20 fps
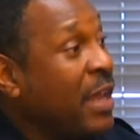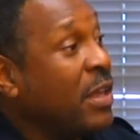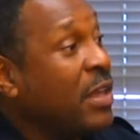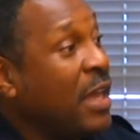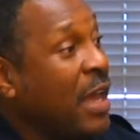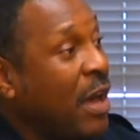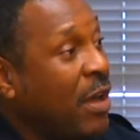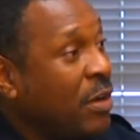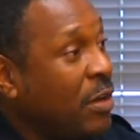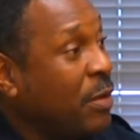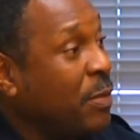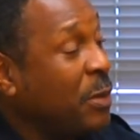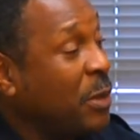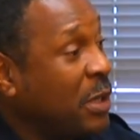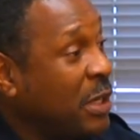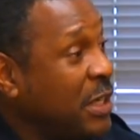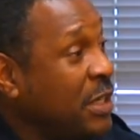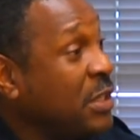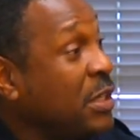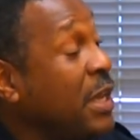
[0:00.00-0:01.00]
encounter the
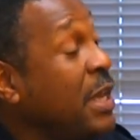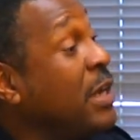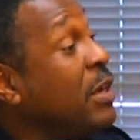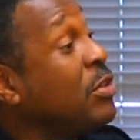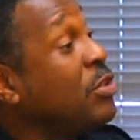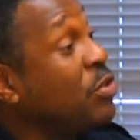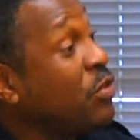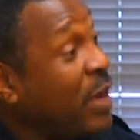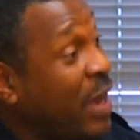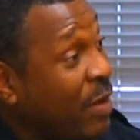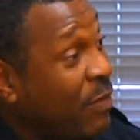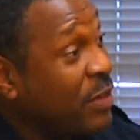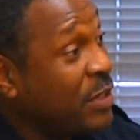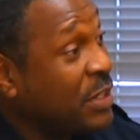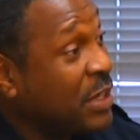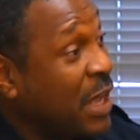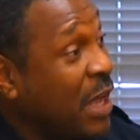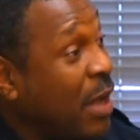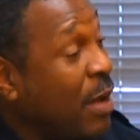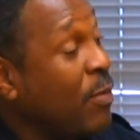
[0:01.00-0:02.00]
police in a traffic
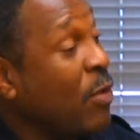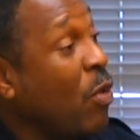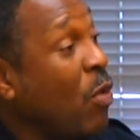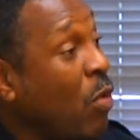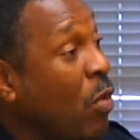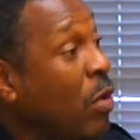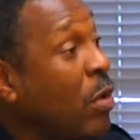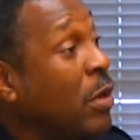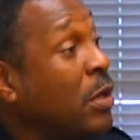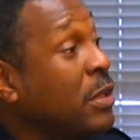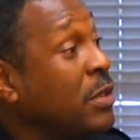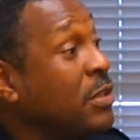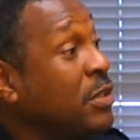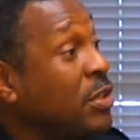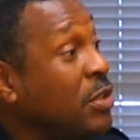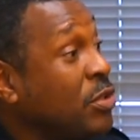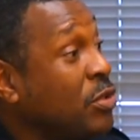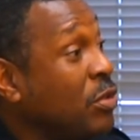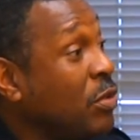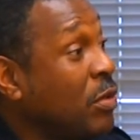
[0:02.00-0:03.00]
stop or a
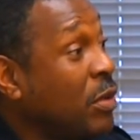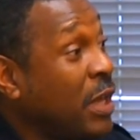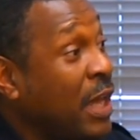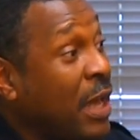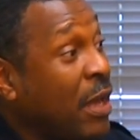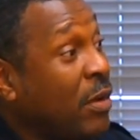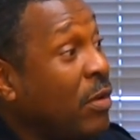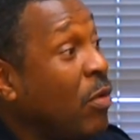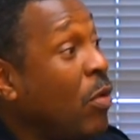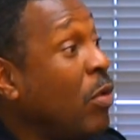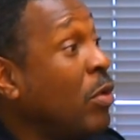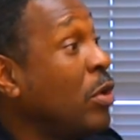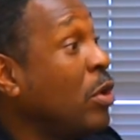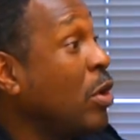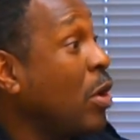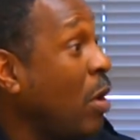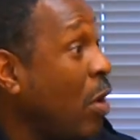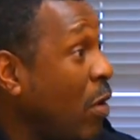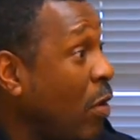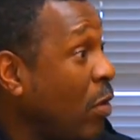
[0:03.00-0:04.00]
consensual encounter on a
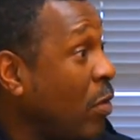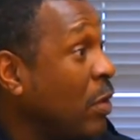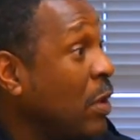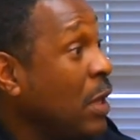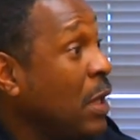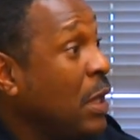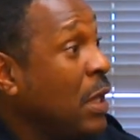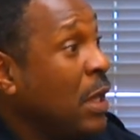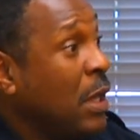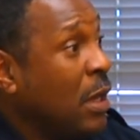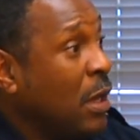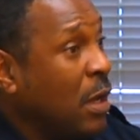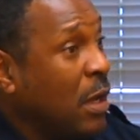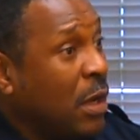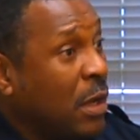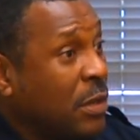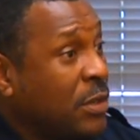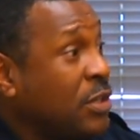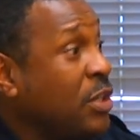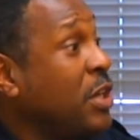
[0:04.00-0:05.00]
call.
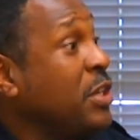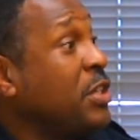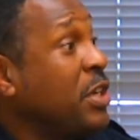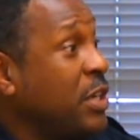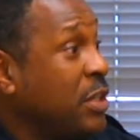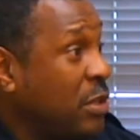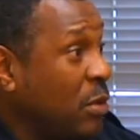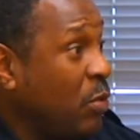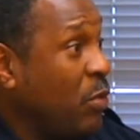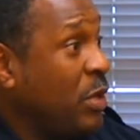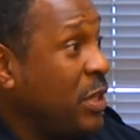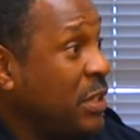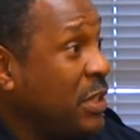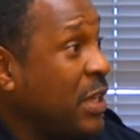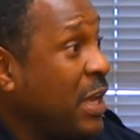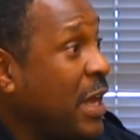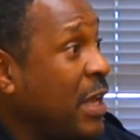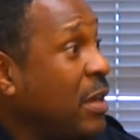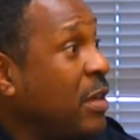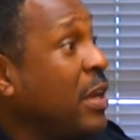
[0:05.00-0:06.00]
Uh, such as
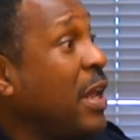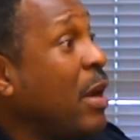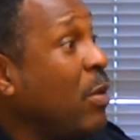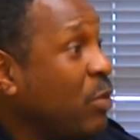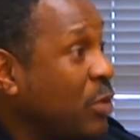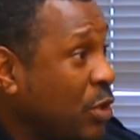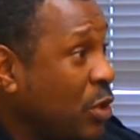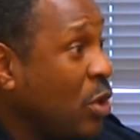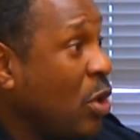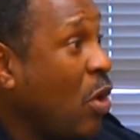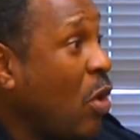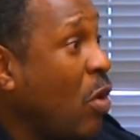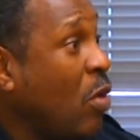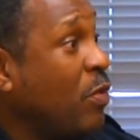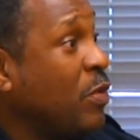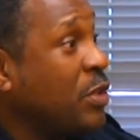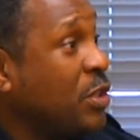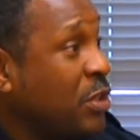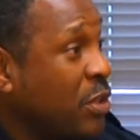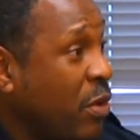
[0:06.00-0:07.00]
Louisiana, that was a call
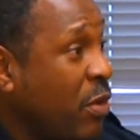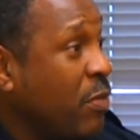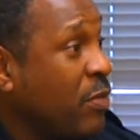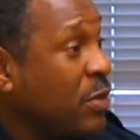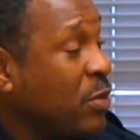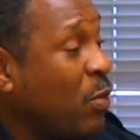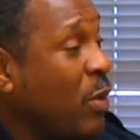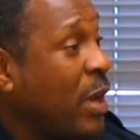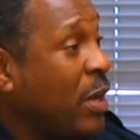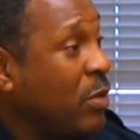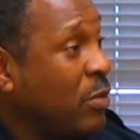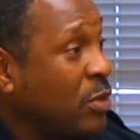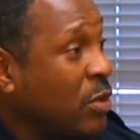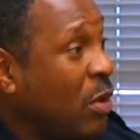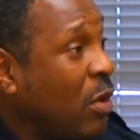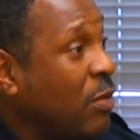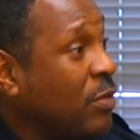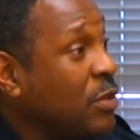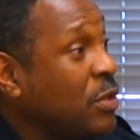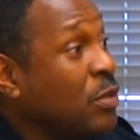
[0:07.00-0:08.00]
for service while those
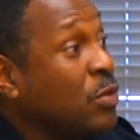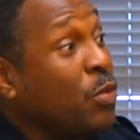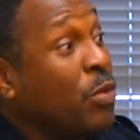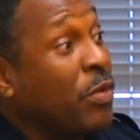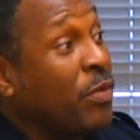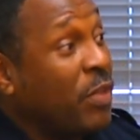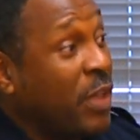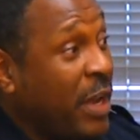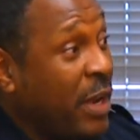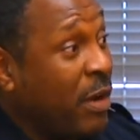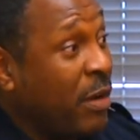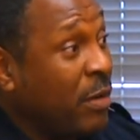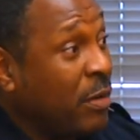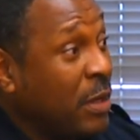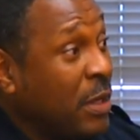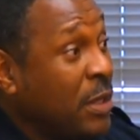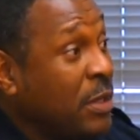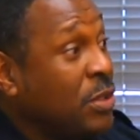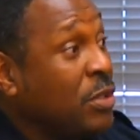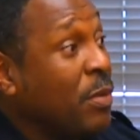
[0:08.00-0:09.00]
officers were there,
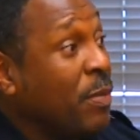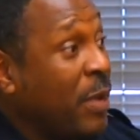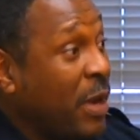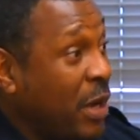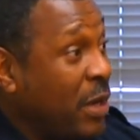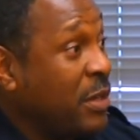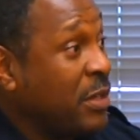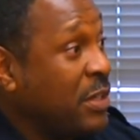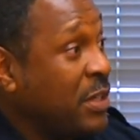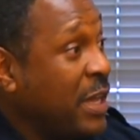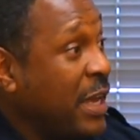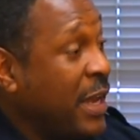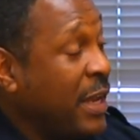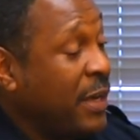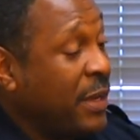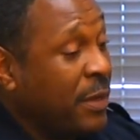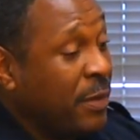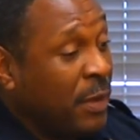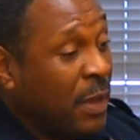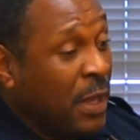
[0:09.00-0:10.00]
to my
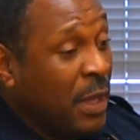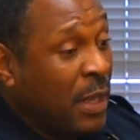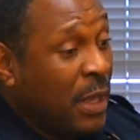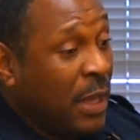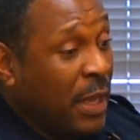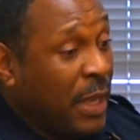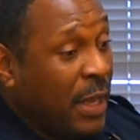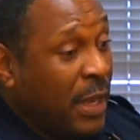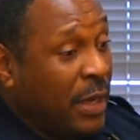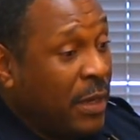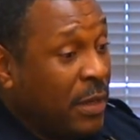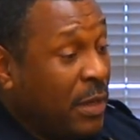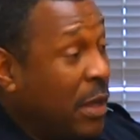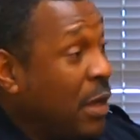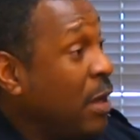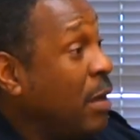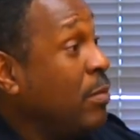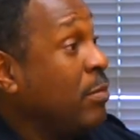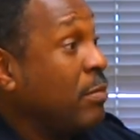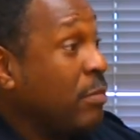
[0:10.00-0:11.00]
understanding. And
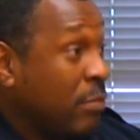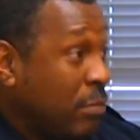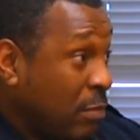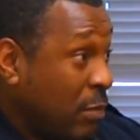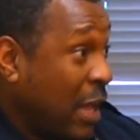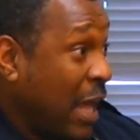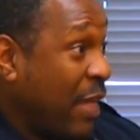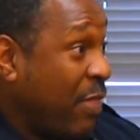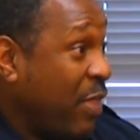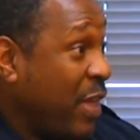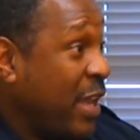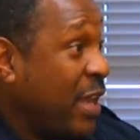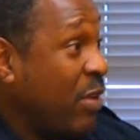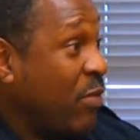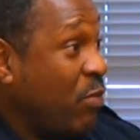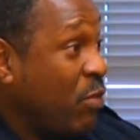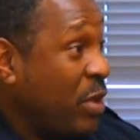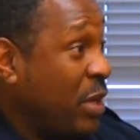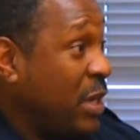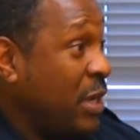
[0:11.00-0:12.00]
um, I think if
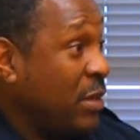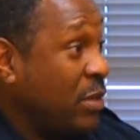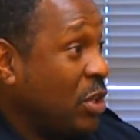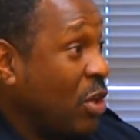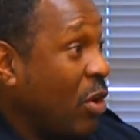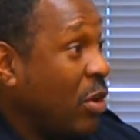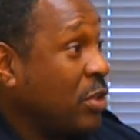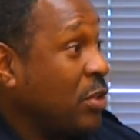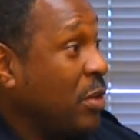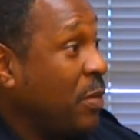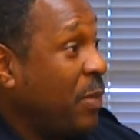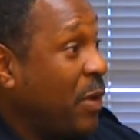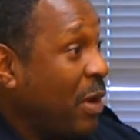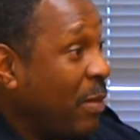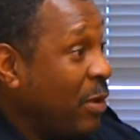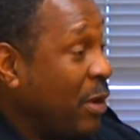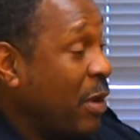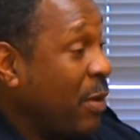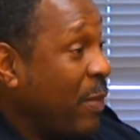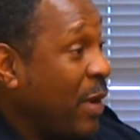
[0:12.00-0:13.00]
we talk to the
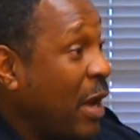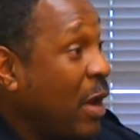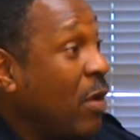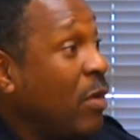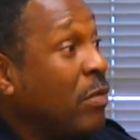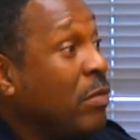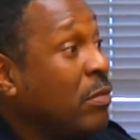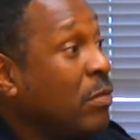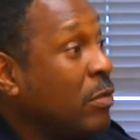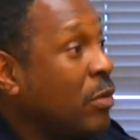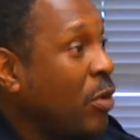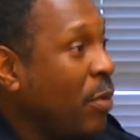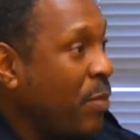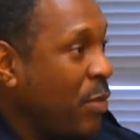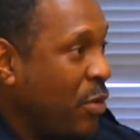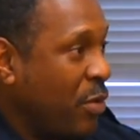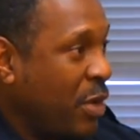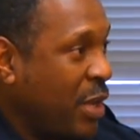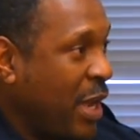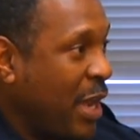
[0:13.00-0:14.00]
public about
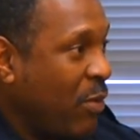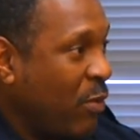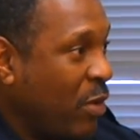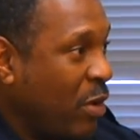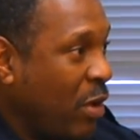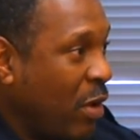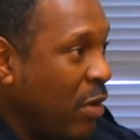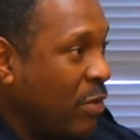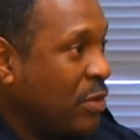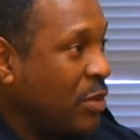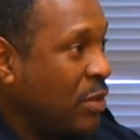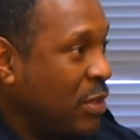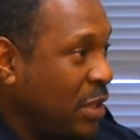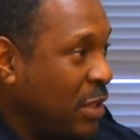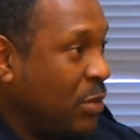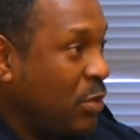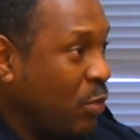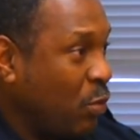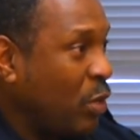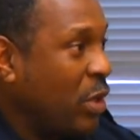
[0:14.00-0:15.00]
communicating with the officer,
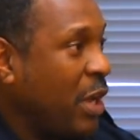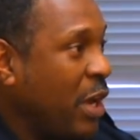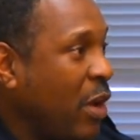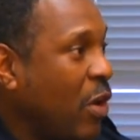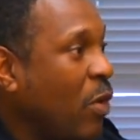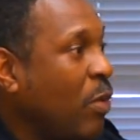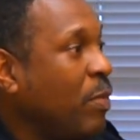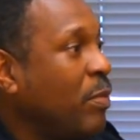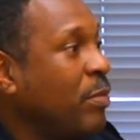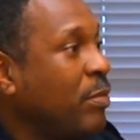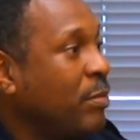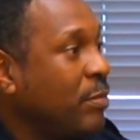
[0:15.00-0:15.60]
this would help